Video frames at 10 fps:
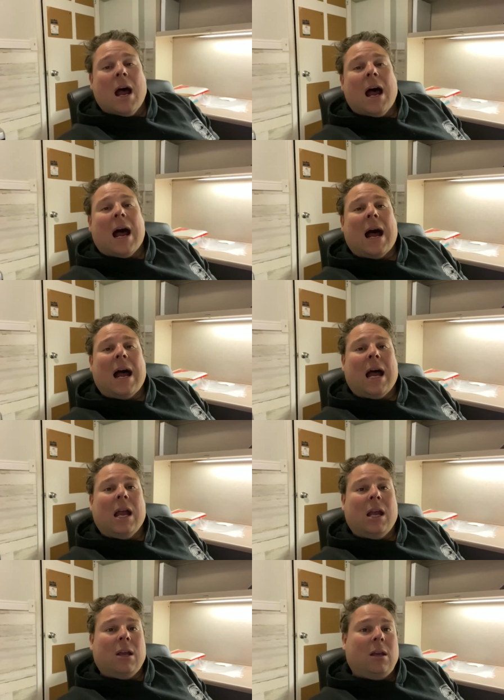
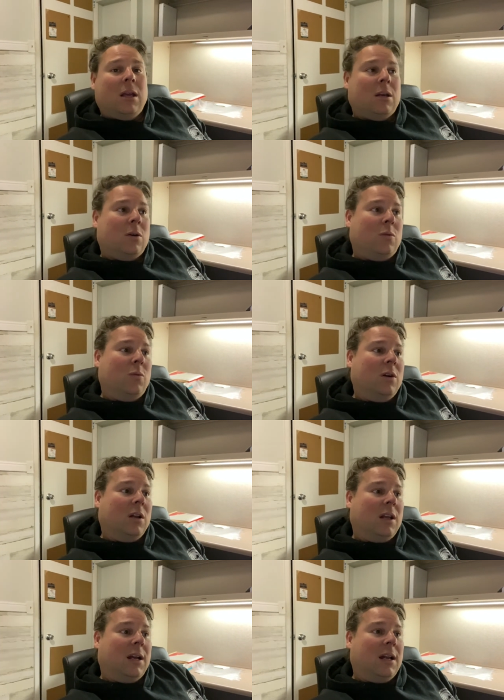I
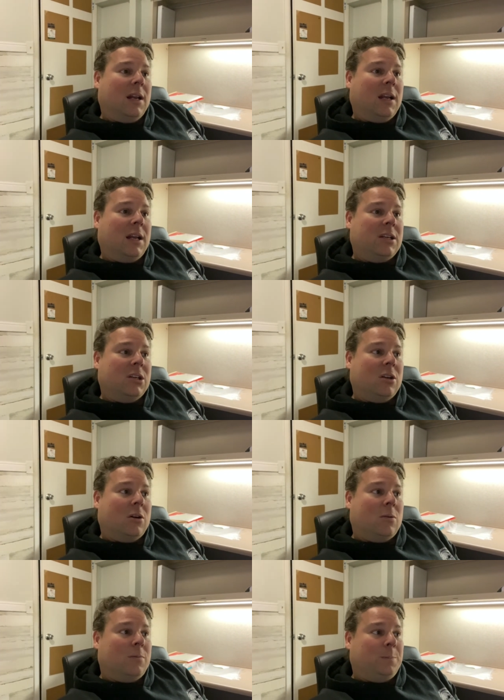will let you
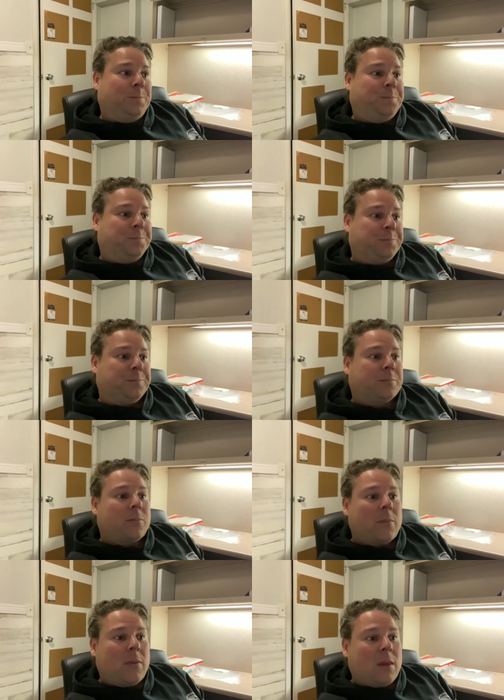know
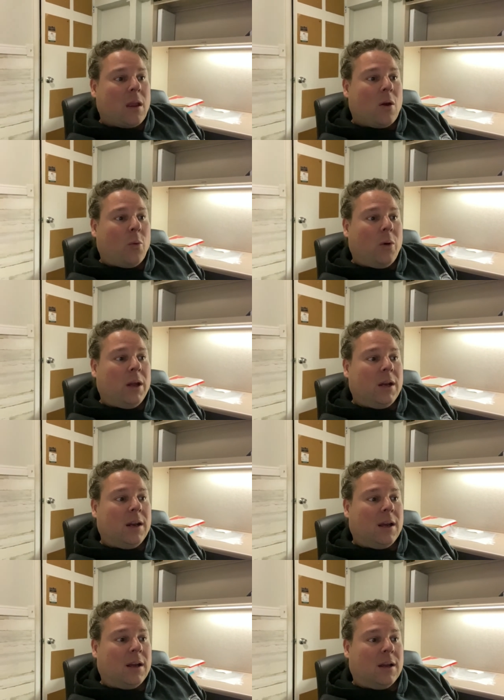when
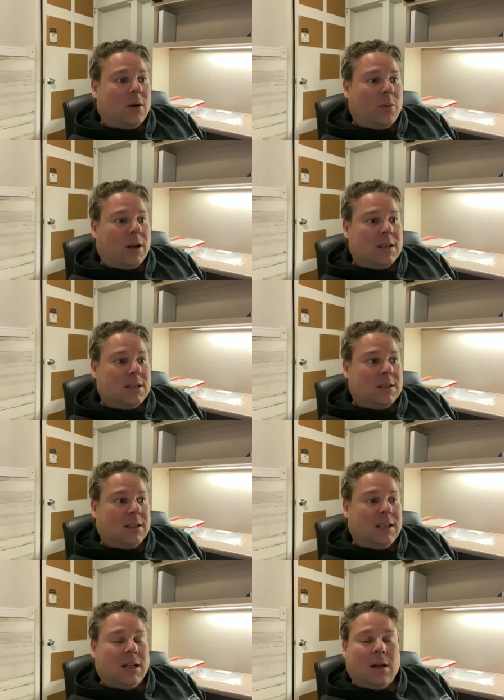I
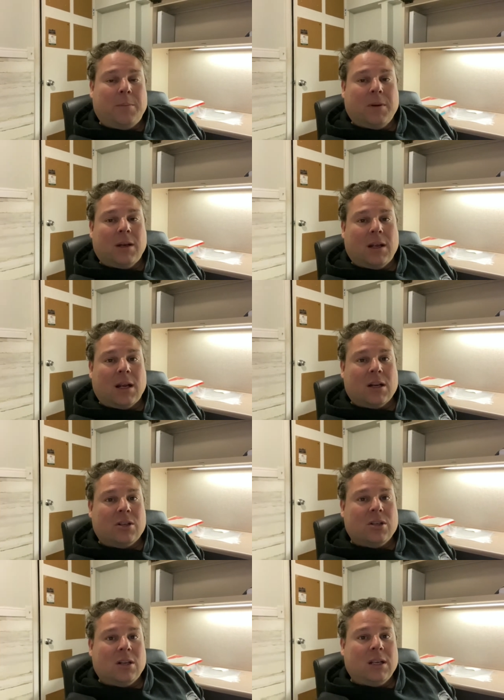get up and
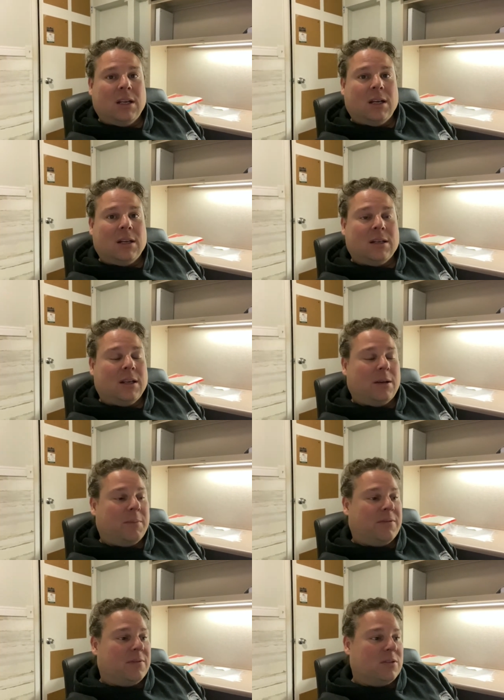actually take
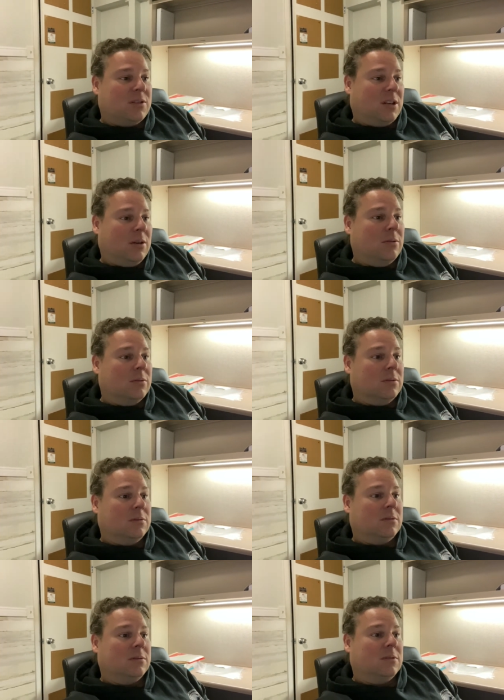my first load.
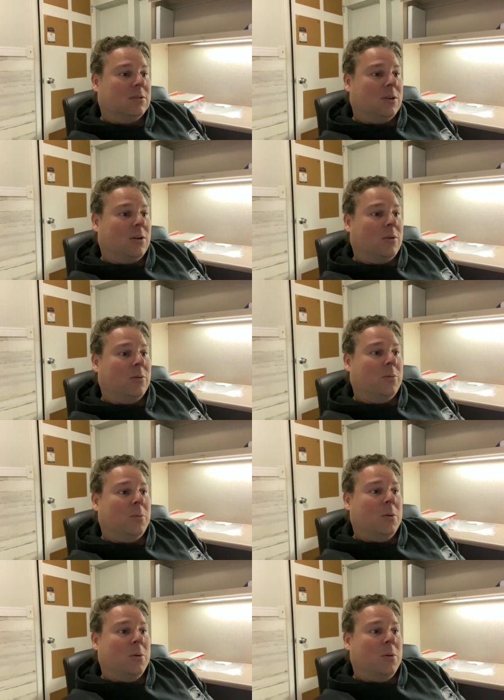So